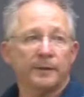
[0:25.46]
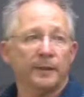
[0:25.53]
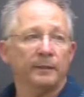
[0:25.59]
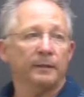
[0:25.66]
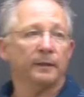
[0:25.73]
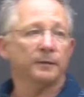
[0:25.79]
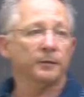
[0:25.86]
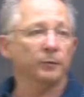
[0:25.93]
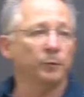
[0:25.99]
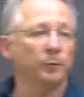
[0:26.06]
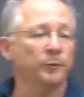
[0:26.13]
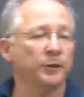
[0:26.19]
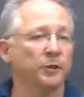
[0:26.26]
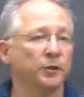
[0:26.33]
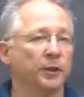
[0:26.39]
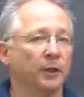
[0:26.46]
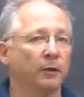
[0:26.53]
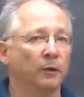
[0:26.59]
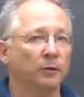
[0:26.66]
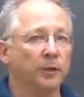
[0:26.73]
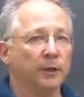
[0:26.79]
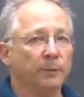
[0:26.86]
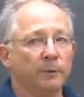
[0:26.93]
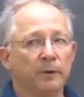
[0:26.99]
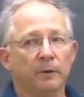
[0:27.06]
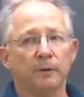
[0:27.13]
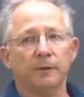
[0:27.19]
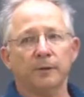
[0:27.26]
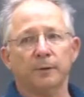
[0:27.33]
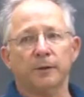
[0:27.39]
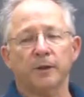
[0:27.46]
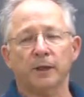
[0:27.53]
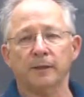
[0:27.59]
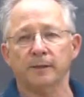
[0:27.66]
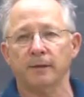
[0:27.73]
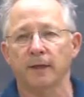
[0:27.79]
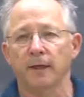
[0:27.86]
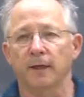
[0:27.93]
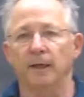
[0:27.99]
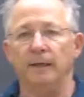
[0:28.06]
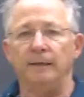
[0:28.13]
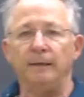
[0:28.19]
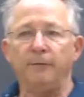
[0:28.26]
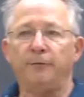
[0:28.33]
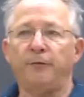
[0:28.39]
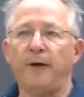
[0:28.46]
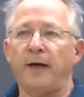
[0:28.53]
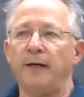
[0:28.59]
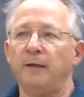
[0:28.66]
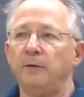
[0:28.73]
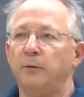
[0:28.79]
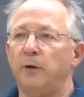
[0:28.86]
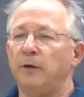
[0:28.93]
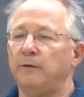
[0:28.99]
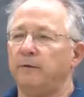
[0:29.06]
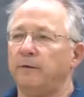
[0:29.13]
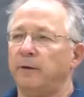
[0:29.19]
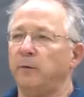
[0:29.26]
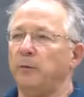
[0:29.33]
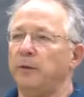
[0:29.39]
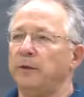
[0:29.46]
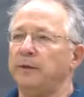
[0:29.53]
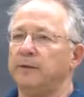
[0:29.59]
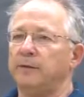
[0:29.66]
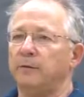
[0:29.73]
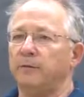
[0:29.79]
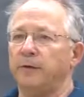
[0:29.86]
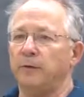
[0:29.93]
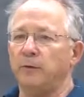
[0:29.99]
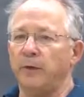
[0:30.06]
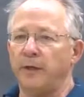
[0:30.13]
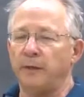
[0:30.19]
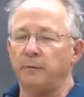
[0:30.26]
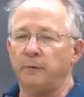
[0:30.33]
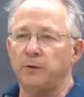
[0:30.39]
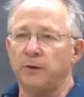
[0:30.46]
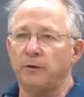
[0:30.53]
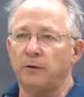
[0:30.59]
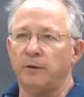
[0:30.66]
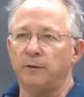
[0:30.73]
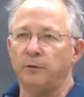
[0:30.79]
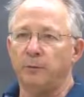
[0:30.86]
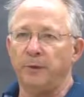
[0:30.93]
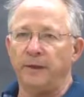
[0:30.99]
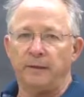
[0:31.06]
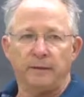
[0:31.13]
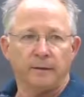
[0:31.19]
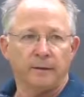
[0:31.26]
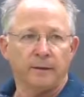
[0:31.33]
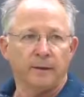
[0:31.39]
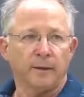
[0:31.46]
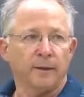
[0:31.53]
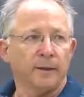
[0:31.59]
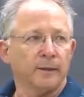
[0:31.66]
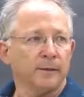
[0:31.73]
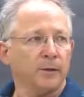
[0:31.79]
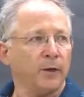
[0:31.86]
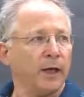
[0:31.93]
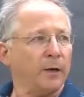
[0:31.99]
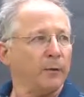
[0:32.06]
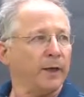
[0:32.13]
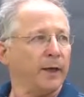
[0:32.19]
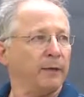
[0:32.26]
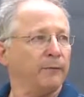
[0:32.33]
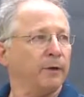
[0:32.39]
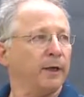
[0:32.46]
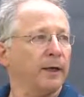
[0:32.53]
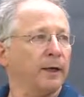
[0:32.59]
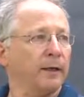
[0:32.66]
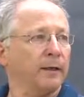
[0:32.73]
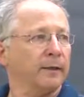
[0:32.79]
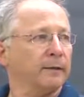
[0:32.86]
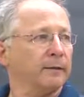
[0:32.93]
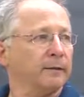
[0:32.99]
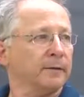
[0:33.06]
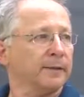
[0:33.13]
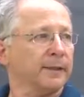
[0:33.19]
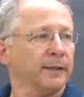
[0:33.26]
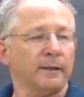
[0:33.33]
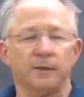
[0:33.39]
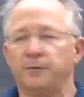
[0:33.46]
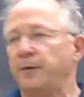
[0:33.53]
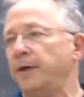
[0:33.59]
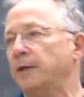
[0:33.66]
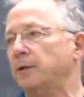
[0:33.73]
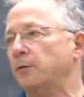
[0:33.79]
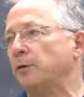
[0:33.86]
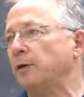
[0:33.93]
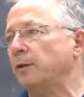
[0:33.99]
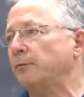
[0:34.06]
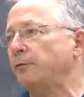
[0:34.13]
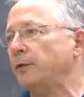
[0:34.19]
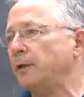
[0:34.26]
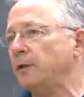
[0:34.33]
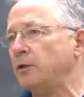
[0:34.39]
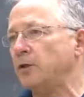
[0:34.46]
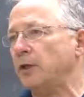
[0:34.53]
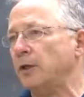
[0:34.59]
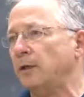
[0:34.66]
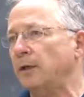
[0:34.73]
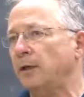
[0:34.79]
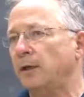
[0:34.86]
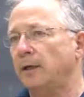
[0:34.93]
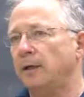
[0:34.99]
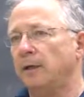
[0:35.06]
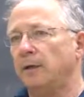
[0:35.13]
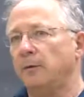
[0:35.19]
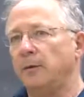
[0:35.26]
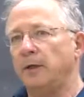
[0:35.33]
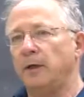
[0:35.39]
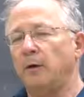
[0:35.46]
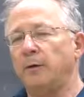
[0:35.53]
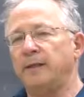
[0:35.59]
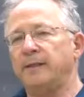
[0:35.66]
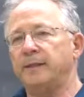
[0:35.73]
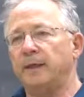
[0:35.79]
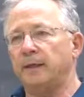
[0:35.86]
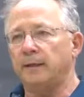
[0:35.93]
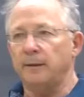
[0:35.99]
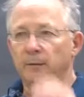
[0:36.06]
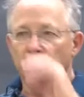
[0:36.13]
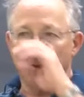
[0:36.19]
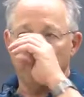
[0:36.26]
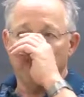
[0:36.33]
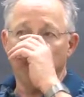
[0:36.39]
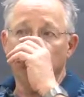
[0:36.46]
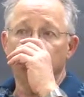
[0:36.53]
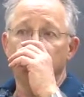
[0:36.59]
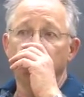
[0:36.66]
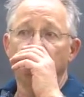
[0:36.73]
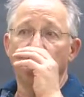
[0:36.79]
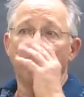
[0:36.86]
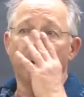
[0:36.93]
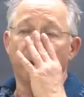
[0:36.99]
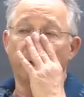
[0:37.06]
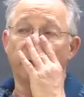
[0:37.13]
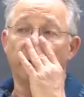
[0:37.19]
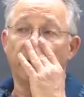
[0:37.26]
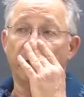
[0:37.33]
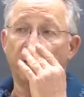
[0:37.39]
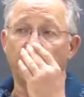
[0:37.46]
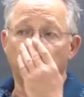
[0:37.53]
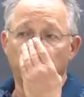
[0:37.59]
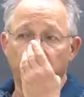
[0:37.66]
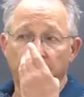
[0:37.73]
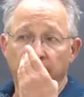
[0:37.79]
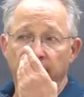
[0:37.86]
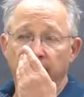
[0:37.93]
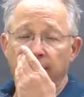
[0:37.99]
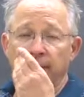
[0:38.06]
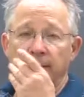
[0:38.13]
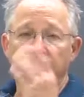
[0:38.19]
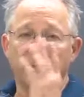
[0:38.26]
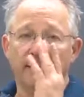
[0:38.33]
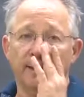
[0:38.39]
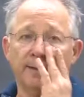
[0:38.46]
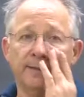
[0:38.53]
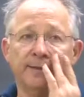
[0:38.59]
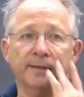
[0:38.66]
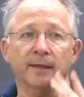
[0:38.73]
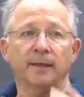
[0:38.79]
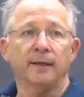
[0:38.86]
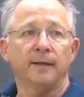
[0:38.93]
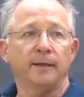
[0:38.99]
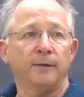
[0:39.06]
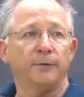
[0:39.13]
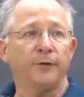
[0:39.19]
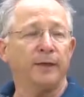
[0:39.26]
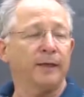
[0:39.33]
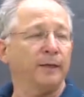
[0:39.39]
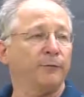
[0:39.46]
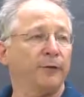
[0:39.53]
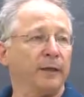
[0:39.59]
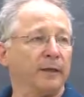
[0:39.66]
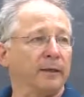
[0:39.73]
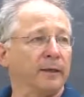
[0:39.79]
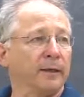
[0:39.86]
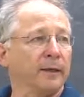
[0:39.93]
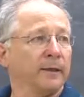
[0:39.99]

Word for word: the syntax of propositional logic because we just defined what the words of the new language are going to be. So now we have a satisfactory definition. We know exactly what the words are. We have an algorithm that can tell us if a given